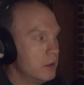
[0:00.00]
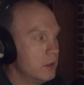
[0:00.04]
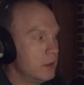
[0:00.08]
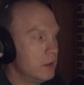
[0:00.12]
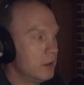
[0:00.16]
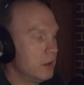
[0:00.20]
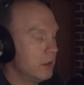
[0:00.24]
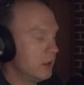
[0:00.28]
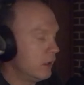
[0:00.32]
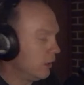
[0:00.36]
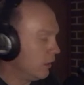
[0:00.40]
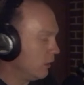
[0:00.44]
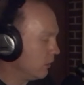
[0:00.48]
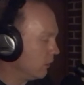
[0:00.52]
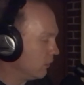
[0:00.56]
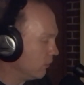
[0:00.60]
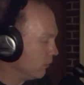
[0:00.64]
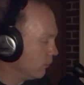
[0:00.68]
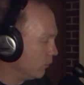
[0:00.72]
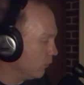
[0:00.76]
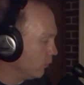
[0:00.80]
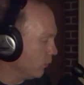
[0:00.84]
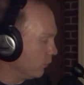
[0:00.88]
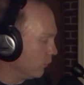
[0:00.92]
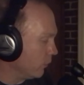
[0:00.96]

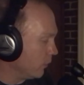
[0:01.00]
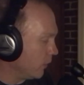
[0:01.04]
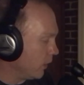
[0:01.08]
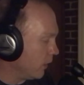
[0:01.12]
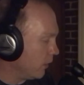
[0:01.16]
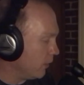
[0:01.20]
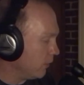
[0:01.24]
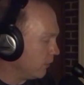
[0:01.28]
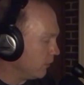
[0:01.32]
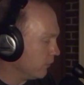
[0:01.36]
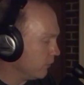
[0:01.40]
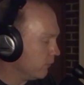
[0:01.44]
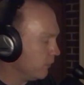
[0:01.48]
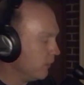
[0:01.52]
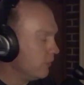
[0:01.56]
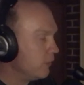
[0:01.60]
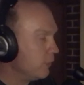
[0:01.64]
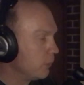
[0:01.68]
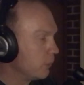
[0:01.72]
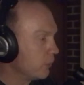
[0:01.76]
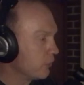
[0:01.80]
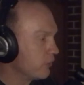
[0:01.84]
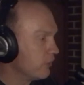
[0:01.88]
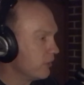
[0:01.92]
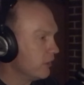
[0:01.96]
what do we got here?
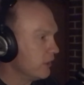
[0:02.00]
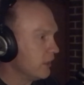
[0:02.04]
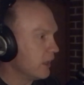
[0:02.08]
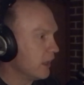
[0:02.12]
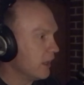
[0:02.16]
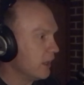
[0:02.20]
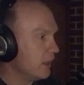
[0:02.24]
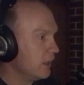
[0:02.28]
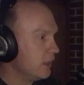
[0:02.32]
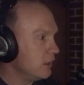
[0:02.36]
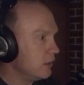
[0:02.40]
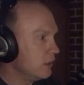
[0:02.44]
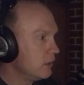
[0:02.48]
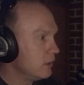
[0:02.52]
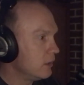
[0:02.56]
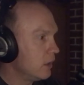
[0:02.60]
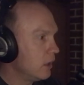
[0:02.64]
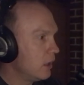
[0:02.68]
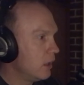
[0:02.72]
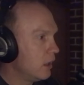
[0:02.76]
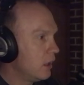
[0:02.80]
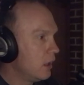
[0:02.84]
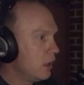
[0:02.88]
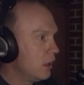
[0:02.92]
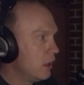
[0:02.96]
50% gain
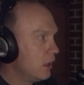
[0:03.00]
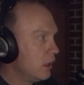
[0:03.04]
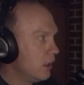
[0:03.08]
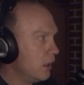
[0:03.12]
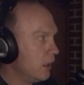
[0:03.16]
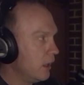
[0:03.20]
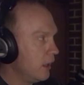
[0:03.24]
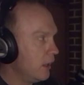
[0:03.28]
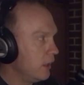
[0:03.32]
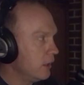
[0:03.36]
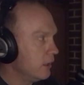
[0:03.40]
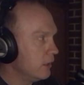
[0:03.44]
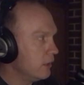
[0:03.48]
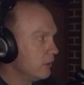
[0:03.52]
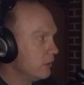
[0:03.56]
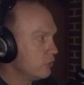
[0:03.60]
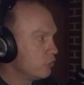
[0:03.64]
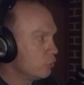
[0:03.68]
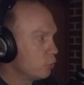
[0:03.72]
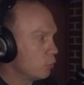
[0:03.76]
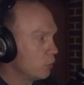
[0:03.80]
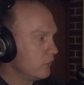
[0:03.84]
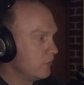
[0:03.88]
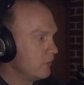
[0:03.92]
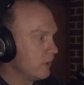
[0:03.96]
and
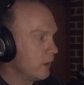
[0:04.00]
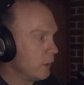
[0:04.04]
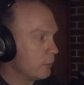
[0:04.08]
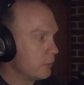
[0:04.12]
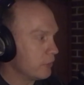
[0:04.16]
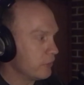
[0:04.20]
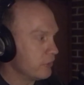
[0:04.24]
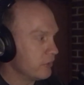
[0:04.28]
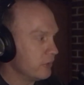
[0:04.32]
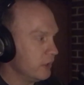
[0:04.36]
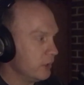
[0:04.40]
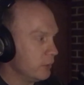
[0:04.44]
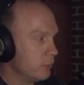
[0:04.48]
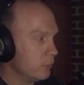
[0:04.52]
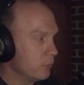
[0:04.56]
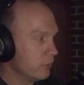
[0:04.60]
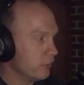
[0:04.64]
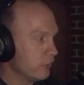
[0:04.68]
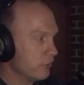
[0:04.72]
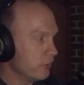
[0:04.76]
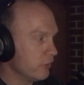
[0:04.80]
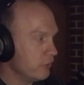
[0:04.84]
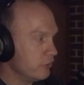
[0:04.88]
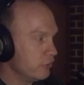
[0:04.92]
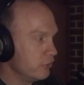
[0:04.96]
25%
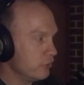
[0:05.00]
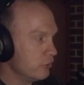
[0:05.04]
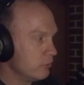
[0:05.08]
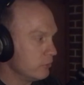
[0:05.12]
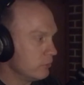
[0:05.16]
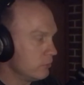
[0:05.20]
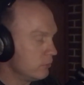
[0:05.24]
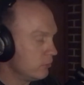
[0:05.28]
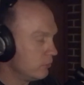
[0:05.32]
equalization.